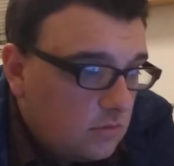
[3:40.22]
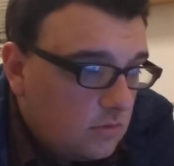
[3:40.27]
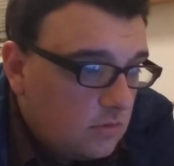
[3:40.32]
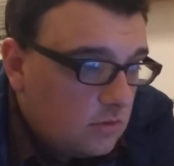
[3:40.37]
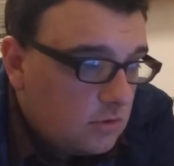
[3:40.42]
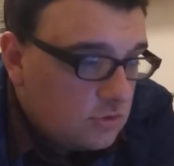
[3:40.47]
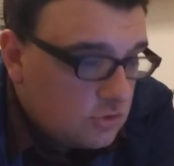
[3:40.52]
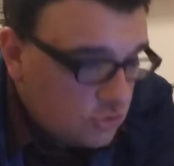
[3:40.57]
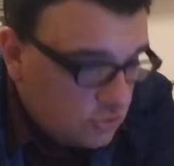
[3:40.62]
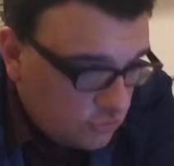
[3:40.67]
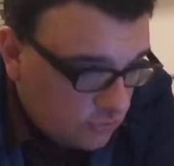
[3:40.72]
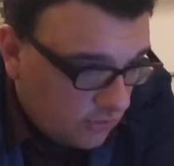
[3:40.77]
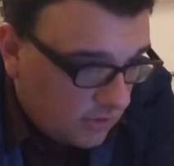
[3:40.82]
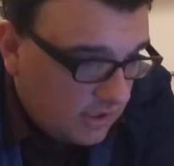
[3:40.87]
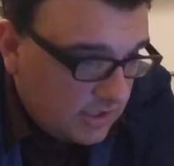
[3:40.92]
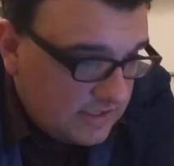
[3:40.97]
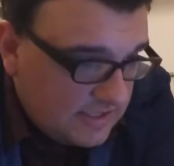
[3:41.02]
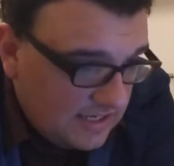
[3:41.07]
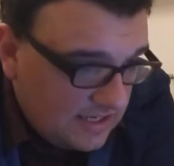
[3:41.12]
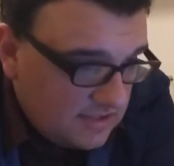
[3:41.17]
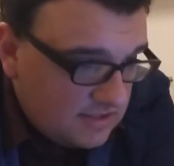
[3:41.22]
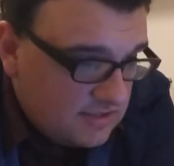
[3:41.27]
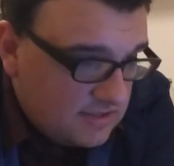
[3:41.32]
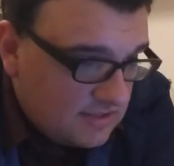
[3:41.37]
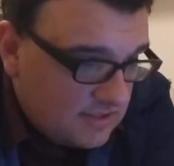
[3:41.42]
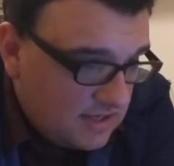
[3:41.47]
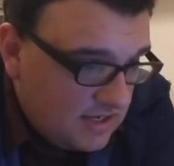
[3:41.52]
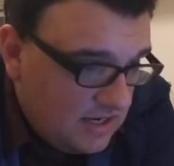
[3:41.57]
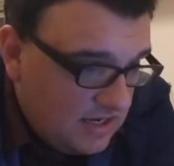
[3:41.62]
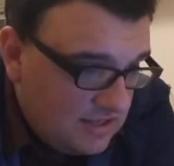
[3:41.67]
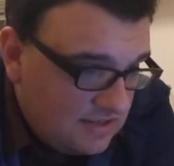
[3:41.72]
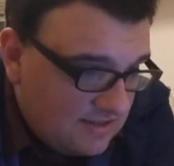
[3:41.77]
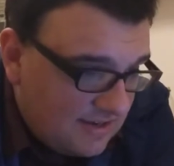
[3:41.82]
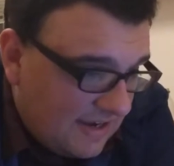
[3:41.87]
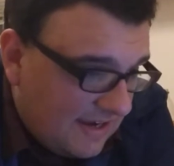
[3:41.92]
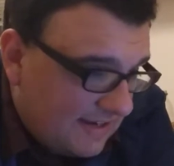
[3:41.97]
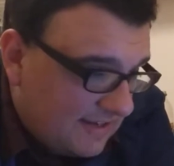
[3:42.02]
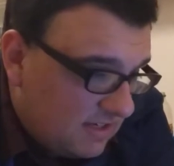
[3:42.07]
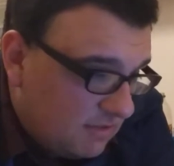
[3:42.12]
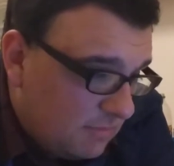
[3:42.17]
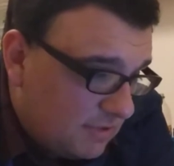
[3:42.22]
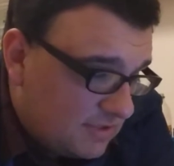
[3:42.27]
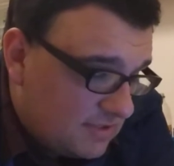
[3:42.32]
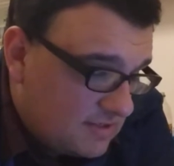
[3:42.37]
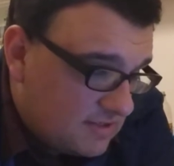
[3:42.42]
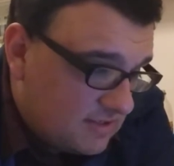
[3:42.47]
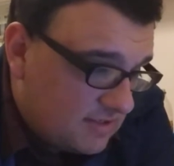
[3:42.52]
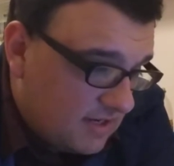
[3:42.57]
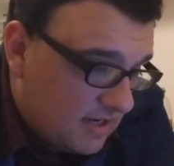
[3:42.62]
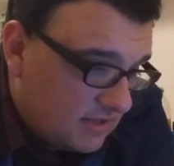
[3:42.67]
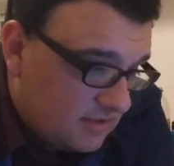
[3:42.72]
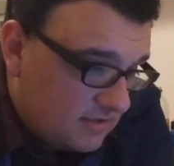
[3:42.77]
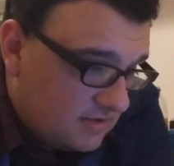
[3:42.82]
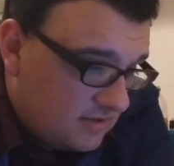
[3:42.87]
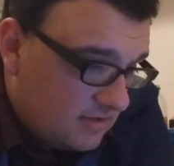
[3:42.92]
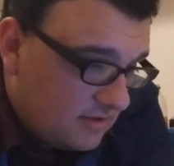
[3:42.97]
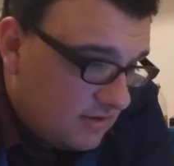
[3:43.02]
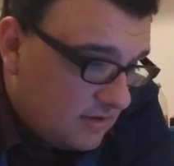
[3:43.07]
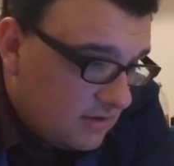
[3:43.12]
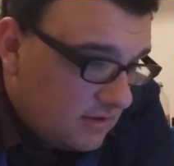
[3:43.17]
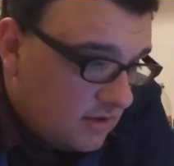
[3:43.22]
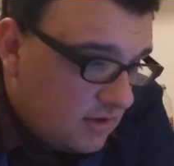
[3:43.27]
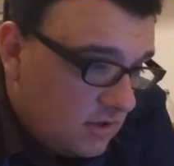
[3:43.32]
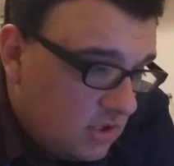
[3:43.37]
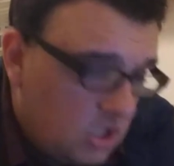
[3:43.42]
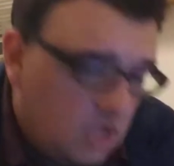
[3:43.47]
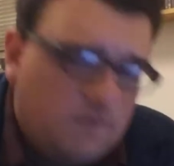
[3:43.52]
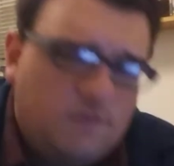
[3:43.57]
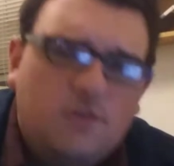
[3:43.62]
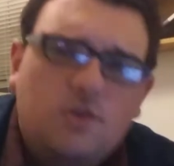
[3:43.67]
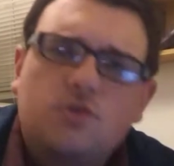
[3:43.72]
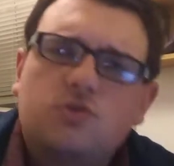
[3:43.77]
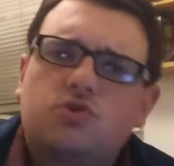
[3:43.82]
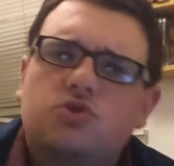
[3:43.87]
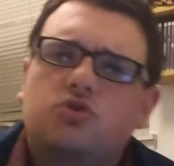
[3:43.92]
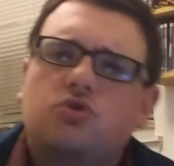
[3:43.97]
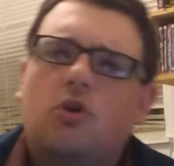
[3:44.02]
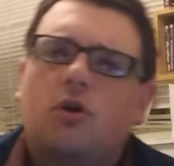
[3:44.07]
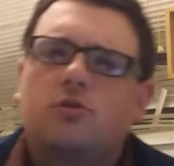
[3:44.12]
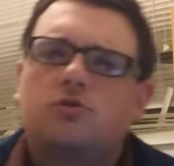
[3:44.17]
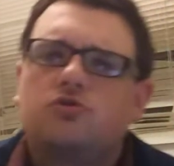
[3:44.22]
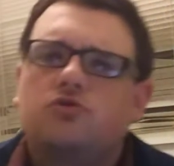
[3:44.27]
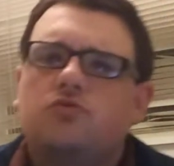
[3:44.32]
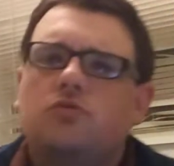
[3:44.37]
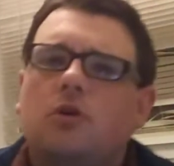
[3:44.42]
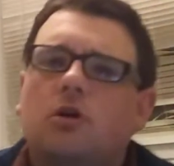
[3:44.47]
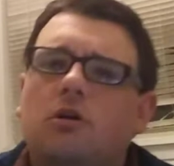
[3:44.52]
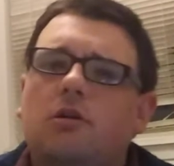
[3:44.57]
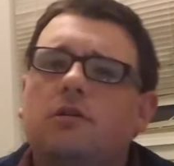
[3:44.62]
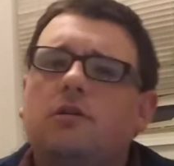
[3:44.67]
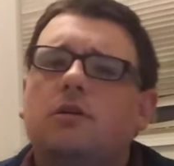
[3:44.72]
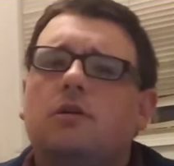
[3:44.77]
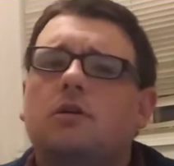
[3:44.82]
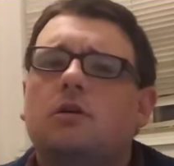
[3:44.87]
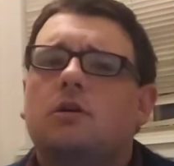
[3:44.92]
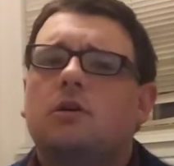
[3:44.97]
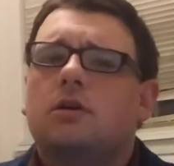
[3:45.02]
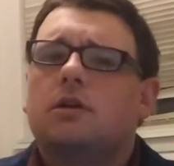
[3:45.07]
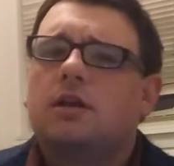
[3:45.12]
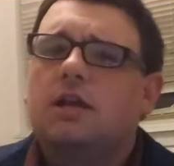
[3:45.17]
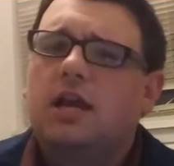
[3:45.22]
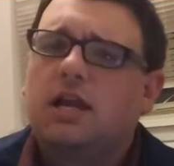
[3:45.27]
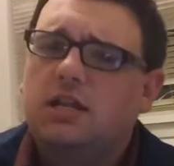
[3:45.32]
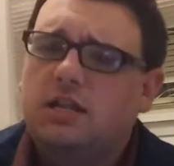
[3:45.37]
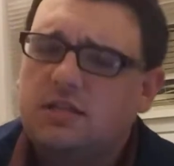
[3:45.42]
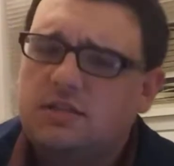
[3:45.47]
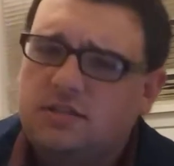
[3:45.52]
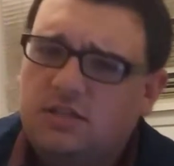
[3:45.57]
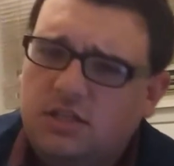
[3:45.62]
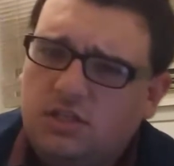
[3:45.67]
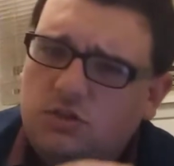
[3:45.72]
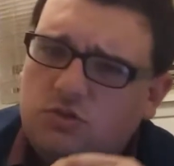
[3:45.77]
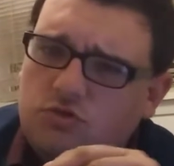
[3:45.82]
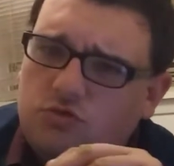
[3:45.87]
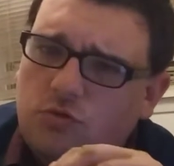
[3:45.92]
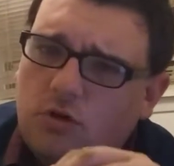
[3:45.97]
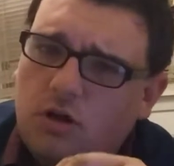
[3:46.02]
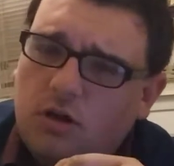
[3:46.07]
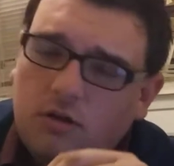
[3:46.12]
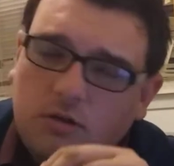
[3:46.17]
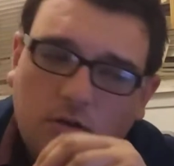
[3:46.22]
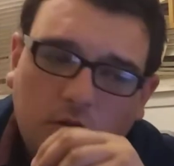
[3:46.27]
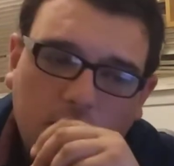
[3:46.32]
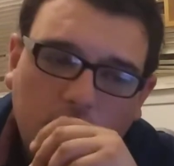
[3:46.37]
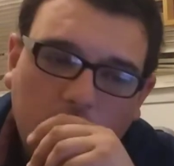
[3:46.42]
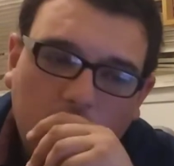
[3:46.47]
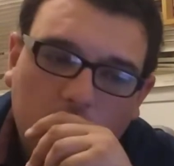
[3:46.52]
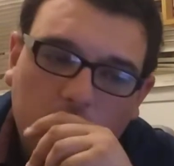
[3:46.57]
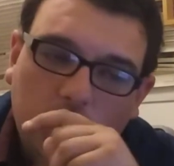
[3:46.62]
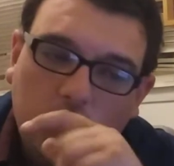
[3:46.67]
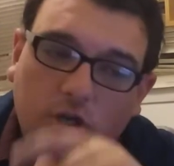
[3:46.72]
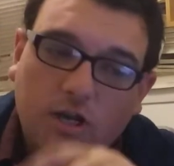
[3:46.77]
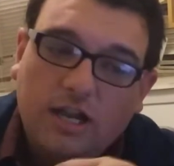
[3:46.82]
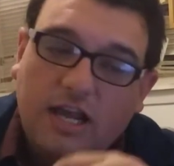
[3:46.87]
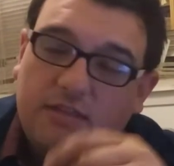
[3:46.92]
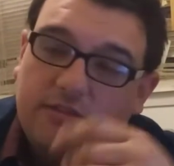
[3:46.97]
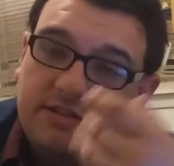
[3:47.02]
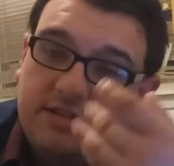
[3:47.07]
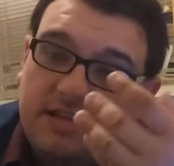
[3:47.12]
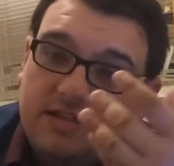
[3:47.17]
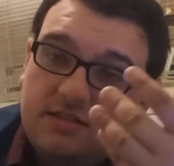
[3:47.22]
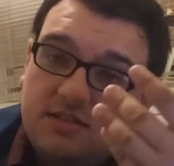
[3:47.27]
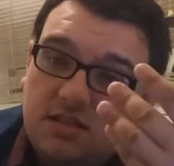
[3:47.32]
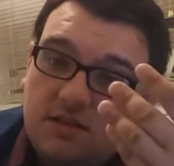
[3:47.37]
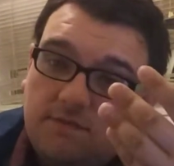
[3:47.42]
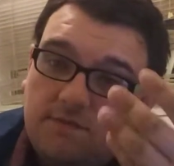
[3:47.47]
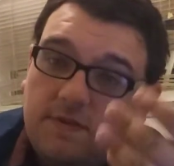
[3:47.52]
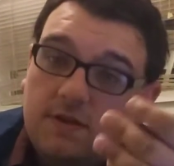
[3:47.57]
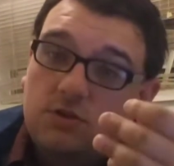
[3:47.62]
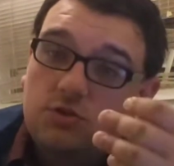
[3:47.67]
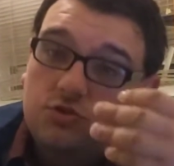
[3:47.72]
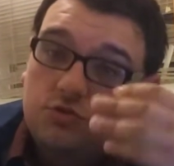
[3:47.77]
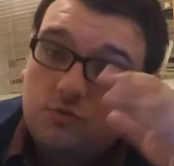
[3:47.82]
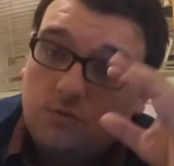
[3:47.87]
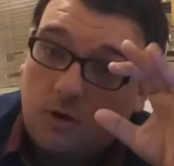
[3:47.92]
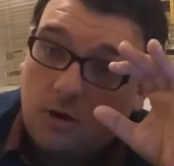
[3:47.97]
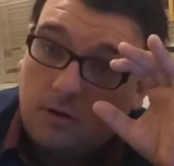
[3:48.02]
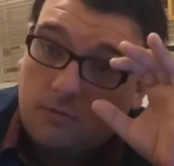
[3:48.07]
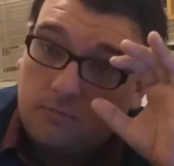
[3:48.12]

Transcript: Strong attendance is the key to academic success if you start strong and continue strong, you're going to have the tendency to finish strong.